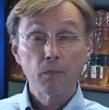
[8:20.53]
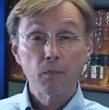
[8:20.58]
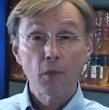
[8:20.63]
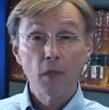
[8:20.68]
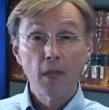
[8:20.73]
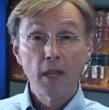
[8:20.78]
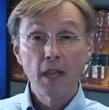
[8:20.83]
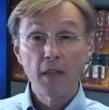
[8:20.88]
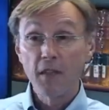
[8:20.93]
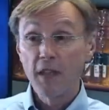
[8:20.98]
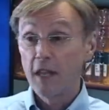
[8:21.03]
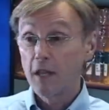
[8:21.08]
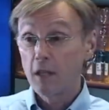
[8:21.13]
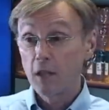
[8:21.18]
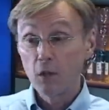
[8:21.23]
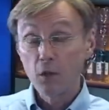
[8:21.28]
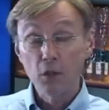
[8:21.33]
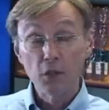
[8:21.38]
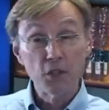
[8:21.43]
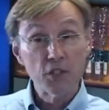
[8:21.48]
And they
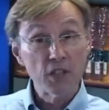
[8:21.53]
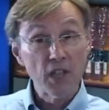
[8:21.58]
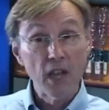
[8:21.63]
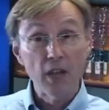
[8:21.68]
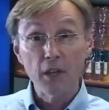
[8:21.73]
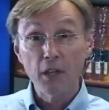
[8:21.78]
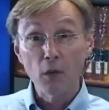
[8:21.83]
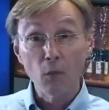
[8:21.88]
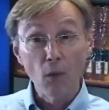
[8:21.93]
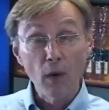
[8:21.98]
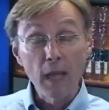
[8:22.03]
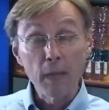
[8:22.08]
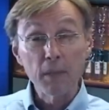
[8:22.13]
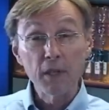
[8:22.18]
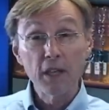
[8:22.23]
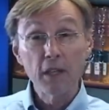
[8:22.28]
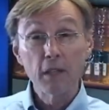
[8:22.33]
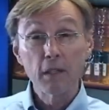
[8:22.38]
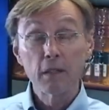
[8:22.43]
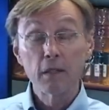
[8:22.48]
included Saudi
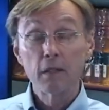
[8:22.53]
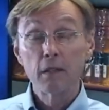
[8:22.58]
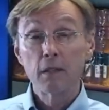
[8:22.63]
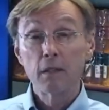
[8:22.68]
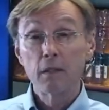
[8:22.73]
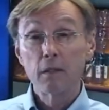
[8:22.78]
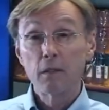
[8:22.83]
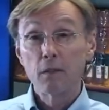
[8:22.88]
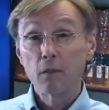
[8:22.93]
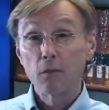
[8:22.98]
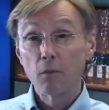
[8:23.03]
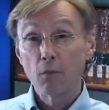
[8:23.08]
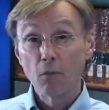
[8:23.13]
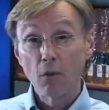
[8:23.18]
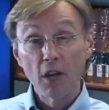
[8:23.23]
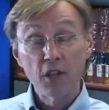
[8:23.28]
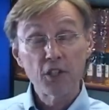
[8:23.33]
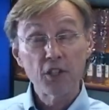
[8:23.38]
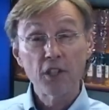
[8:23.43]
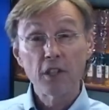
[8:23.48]
Arabia,
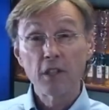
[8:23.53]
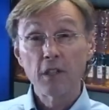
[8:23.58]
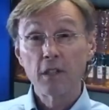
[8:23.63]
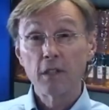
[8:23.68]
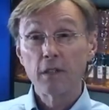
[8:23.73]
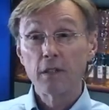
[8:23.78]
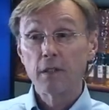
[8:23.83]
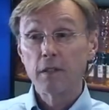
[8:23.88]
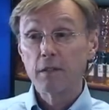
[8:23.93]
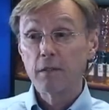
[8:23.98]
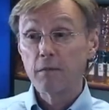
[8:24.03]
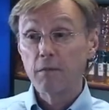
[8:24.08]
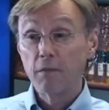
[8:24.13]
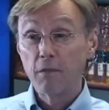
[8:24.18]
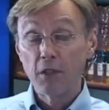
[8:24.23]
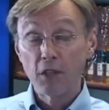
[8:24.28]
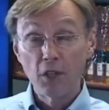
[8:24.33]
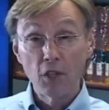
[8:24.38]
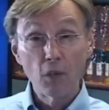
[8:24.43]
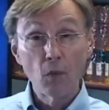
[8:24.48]
Russia,
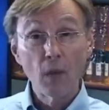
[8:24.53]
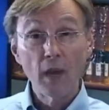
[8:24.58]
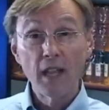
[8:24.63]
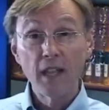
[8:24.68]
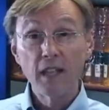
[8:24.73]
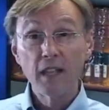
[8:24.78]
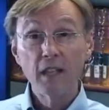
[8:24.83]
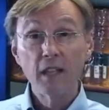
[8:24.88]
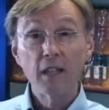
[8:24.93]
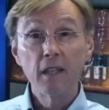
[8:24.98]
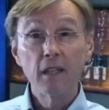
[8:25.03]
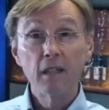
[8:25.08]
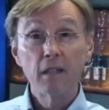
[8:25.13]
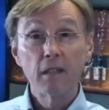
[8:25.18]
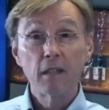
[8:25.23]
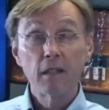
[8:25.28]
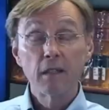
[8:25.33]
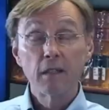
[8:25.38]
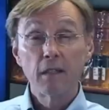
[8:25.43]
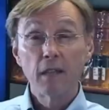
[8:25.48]
the UAE,
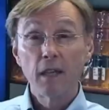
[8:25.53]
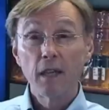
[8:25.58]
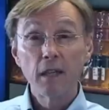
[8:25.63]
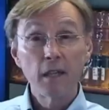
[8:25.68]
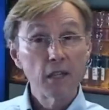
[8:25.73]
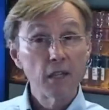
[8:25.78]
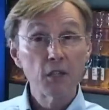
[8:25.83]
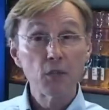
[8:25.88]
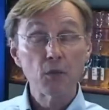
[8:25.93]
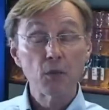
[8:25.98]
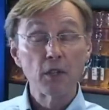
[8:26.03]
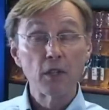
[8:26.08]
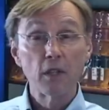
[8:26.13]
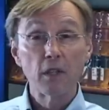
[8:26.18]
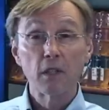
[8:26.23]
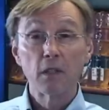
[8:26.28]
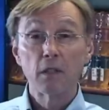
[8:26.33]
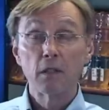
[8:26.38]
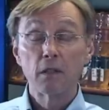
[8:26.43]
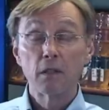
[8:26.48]
and
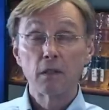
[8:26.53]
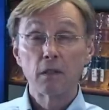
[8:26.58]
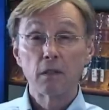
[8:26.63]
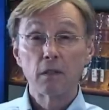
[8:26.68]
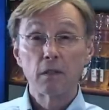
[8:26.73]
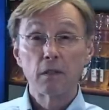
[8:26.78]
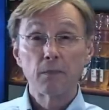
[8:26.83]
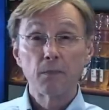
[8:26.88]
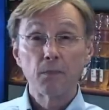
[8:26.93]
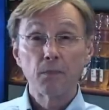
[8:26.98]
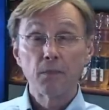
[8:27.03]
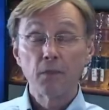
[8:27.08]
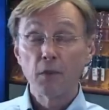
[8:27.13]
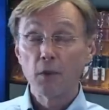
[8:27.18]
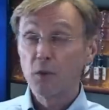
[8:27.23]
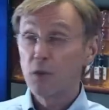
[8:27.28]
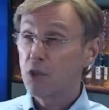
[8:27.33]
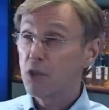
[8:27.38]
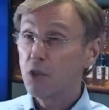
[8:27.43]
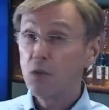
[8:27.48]
Israel.
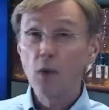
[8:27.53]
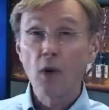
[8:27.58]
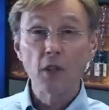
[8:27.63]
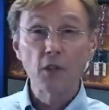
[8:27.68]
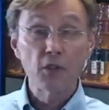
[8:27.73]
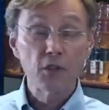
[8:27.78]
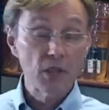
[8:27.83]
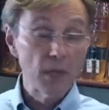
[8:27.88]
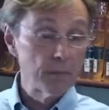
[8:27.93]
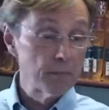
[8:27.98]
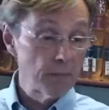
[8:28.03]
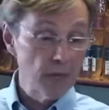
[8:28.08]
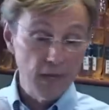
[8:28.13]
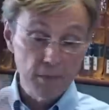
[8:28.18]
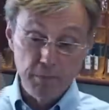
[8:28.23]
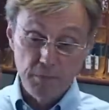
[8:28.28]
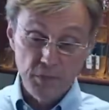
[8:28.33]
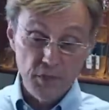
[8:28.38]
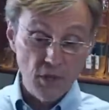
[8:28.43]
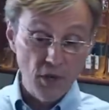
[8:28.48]
There were two others. I'm,
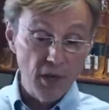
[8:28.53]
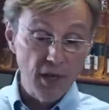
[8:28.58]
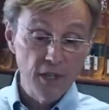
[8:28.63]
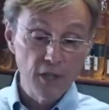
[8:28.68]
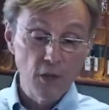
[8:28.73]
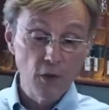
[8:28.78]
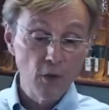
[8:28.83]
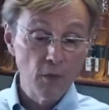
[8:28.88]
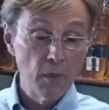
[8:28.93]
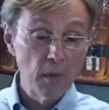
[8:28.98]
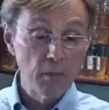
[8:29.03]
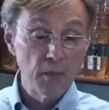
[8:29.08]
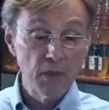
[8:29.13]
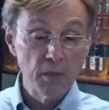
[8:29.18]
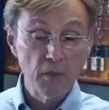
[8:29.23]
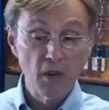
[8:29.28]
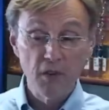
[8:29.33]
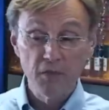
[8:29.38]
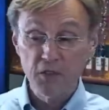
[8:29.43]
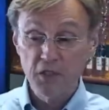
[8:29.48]
I'm sorry I don't remember
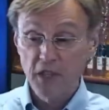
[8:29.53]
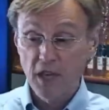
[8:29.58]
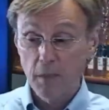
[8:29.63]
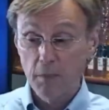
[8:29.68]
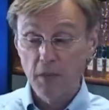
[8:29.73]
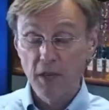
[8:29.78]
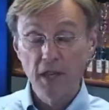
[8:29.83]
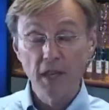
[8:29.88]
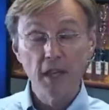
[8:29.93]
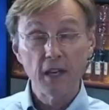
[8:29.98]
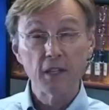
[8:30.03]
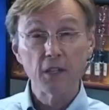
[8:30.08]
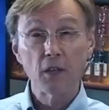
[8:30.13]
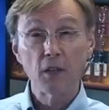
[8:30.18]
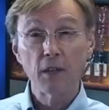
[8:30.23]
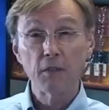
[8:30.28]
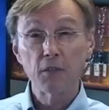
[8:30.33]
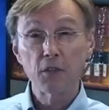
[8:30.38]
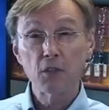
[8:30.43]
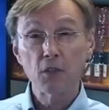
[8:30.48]
them off the top of my head. I don't
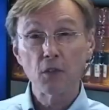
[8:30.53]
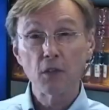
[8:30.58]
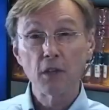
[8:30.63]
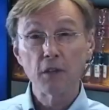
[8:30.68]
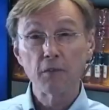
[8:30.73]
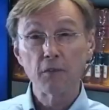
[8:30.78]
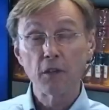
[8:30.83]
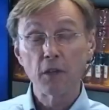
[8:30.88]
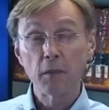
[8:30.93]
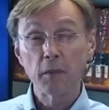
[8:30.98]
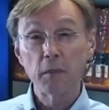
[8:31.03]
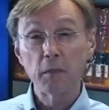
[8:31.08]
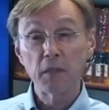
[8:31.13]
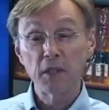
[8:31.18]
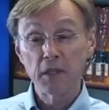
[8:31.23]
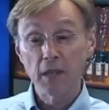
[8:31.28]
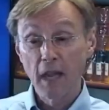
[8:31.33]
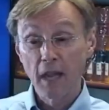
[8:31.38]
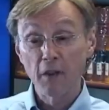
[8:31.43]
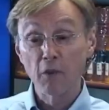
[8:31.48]
have the story in front of me,
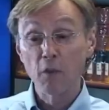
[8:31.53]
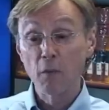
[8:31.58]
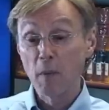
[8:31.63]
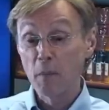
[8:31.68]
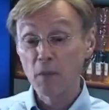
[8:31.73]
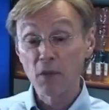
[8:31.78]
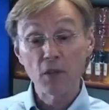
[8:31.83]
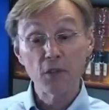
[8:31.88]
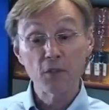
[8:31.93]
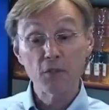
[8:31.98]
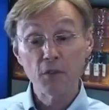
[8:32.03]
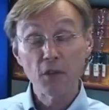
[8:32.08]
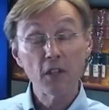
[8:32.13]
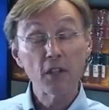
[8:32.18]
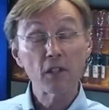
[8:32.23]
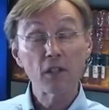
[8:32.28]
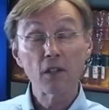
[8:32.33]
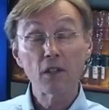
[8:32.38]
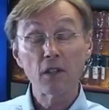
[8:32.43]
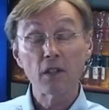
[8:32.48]
but I remember those very
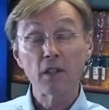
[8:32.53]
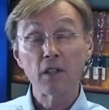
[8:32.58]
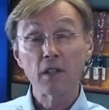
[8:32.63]
clearly.